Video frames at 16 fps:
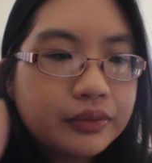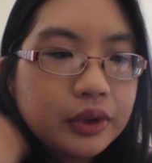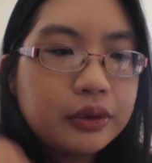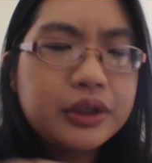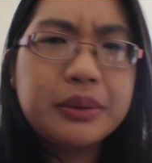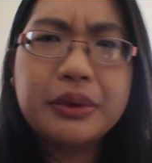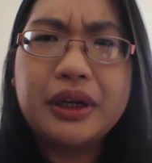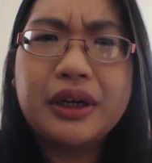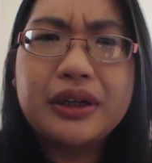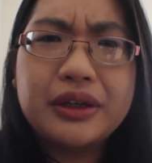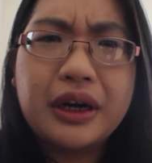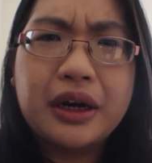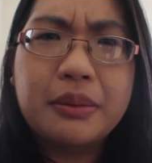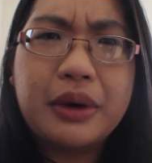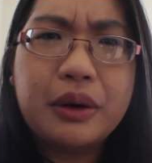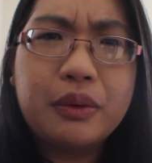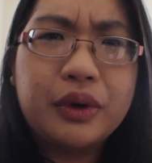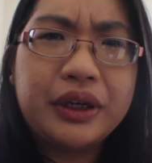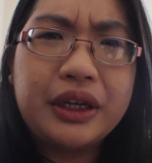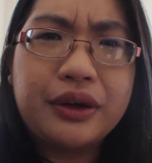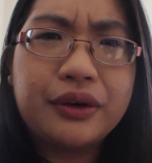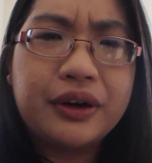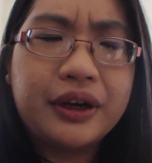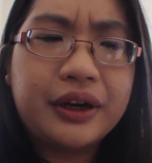which I'm going to talk about
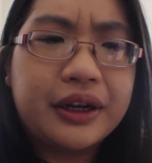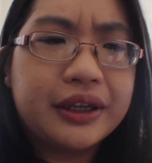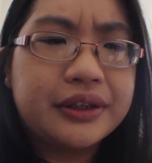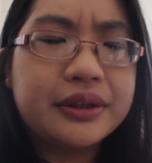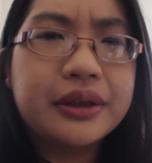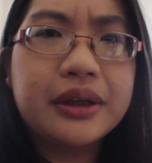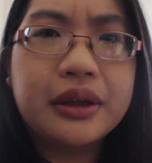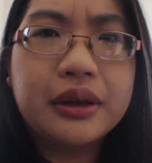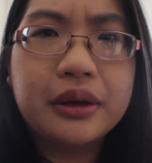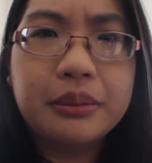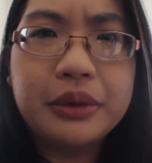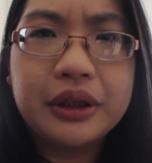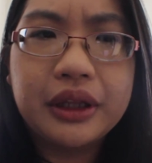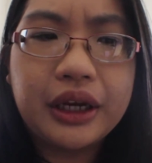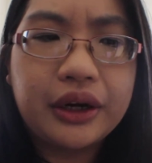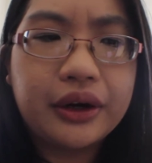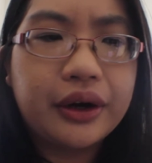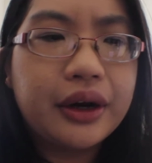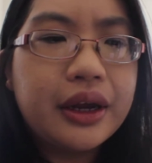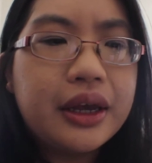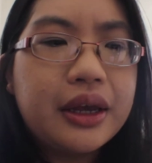what era it is a little bit later.